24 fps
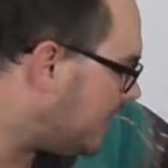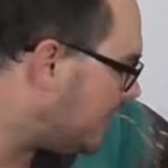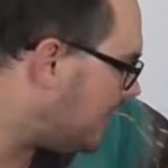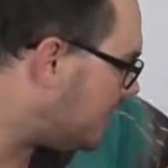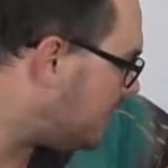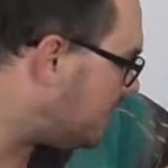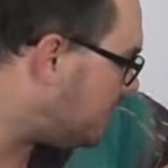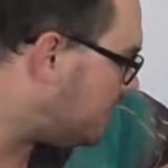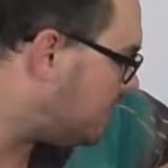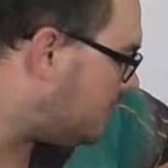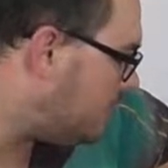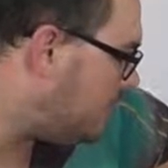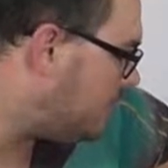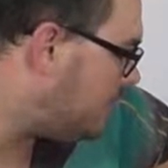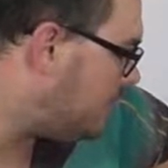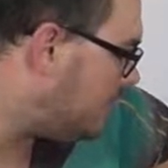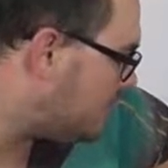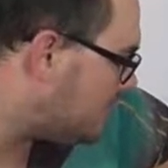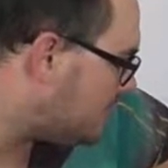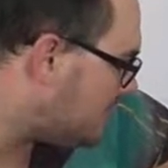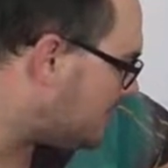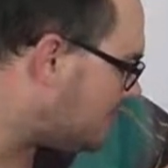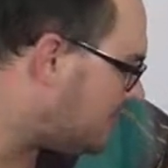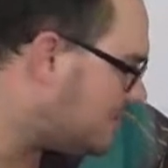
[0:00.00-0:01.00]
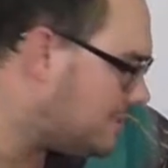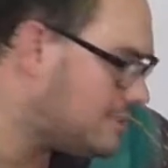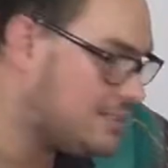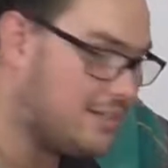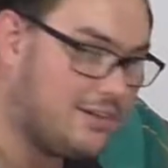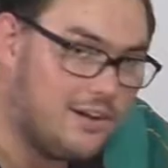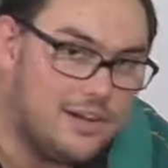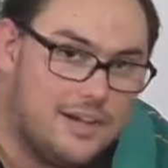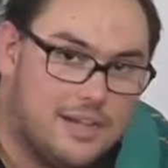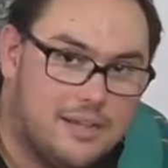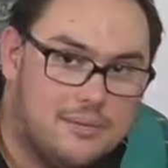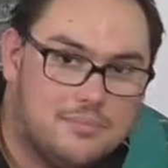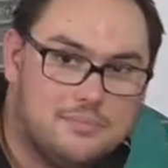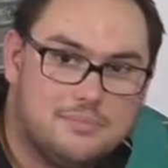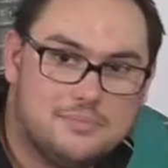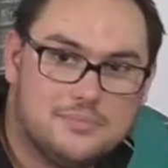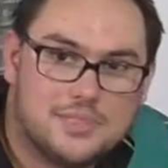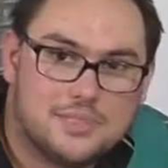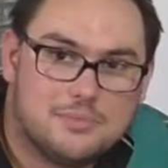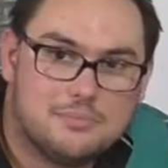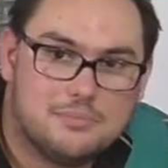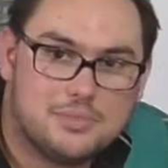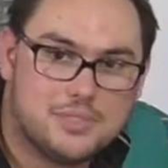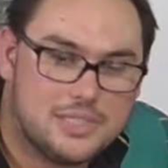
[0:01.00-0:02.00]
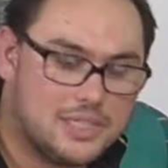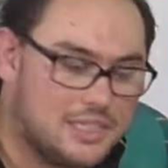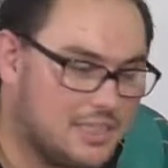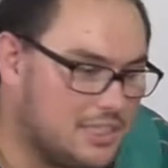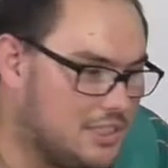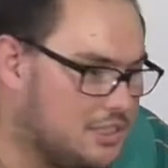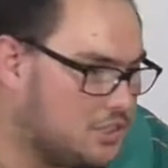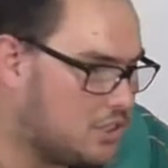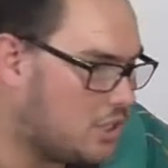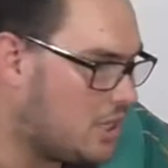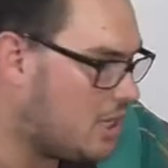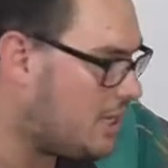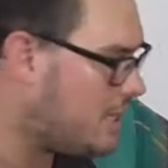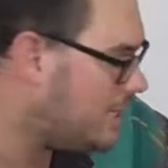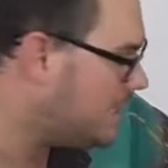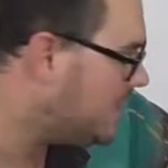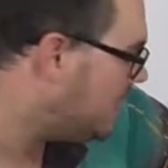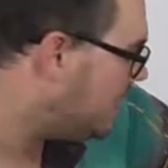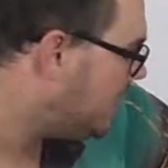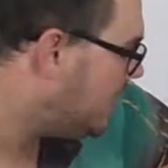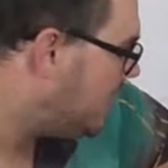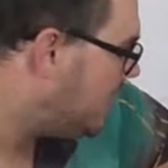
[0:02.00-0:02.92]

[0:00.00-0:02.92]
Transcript: Uh, I am inside, I am completely dry,